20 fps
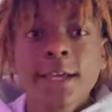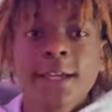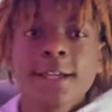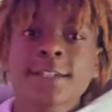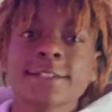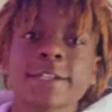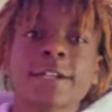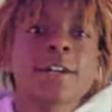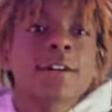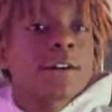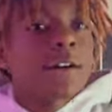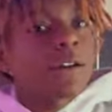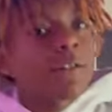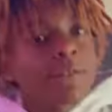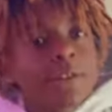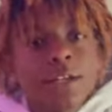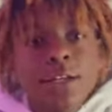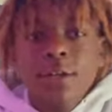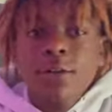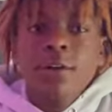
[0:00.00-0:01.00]
heat. Cause
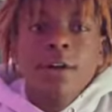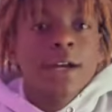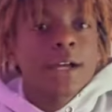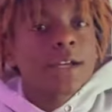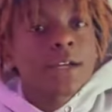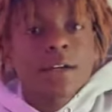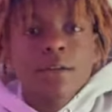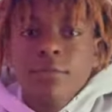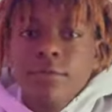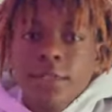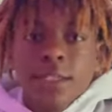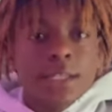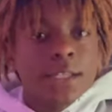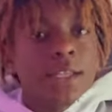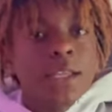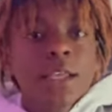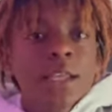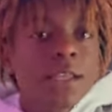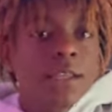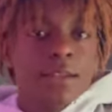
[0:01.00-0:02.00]
y'all already know I
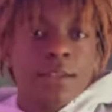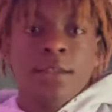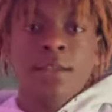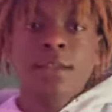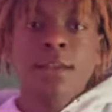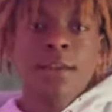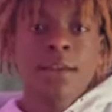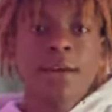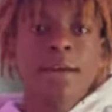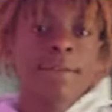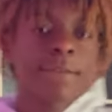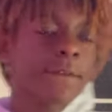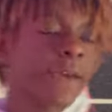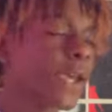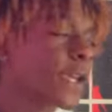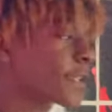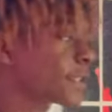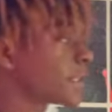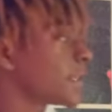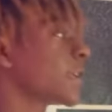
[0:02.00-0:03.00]
come with the heat.
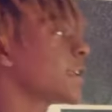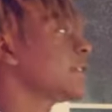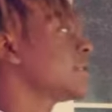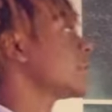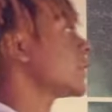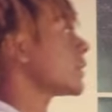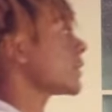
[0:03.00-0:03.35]
Facts,